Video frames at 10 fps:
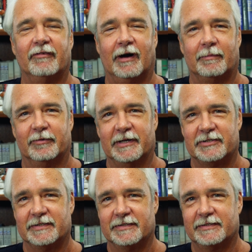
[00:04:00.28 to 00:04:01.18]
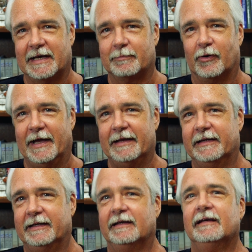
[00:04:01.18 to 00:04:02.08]
naval operations, Admiral
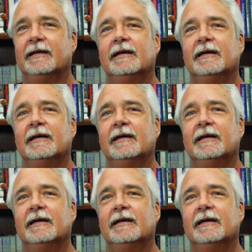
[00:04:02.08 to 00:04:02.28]
Edney,